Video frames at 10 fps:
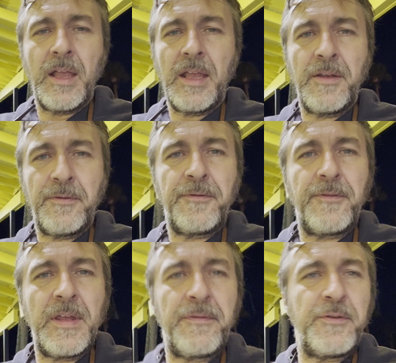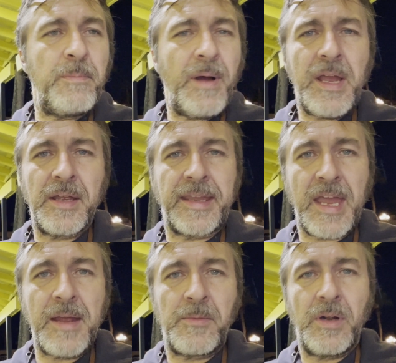if you buy a
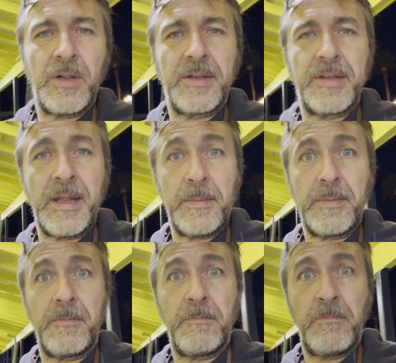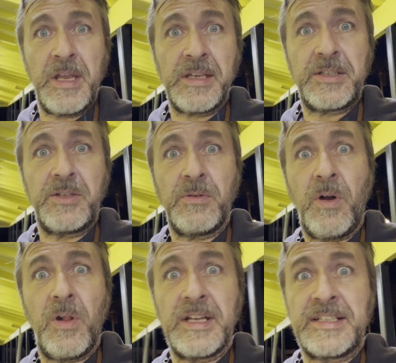camera that makes you
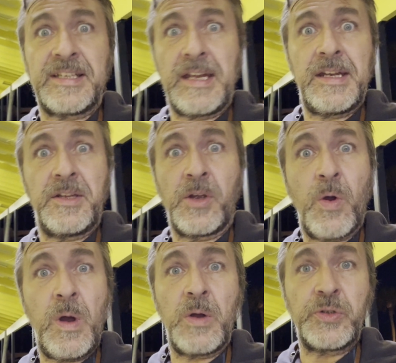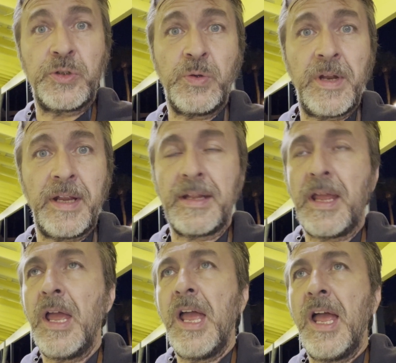all excited to go out shooting,
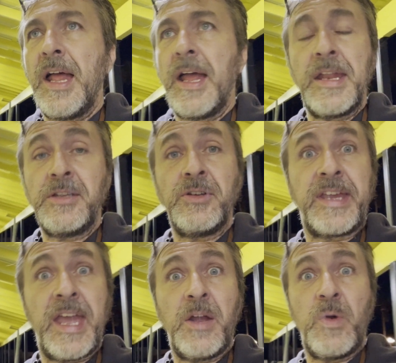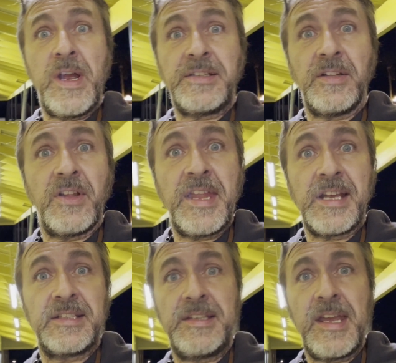and then you can't wait till the
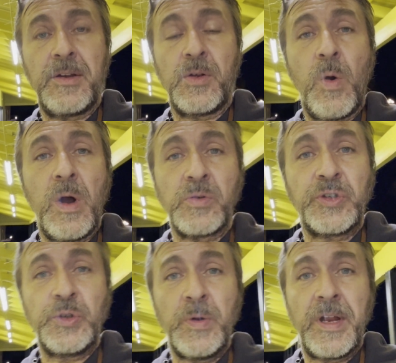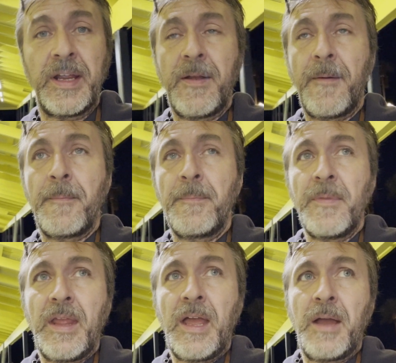next day to go out shooting,
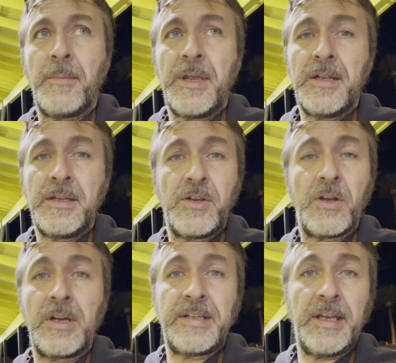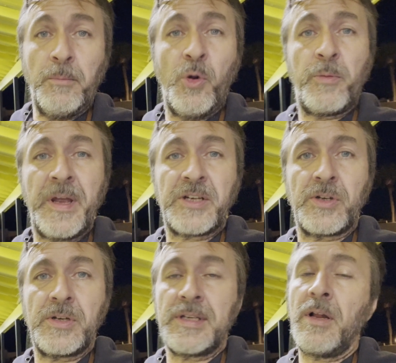I mean, you're going to take more
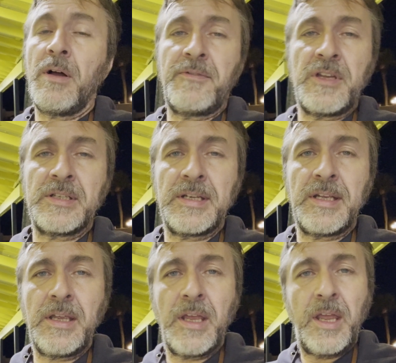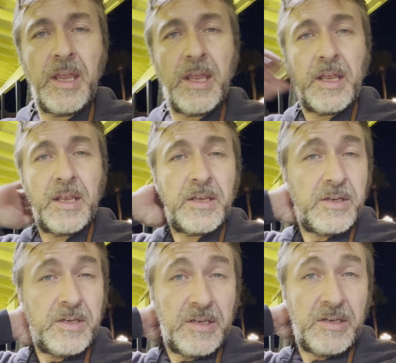pictures, and obviously
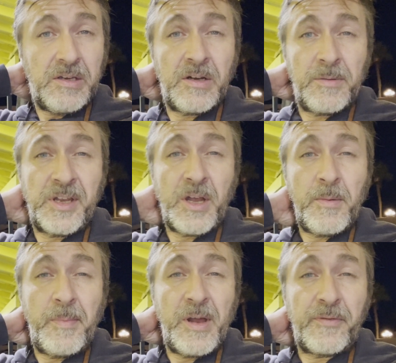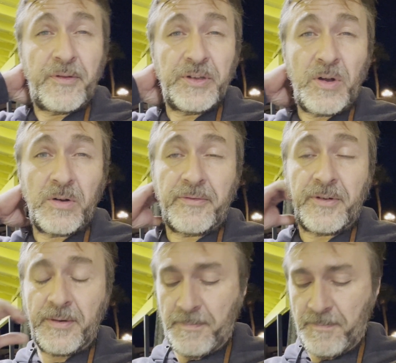you're going to become a better photographer.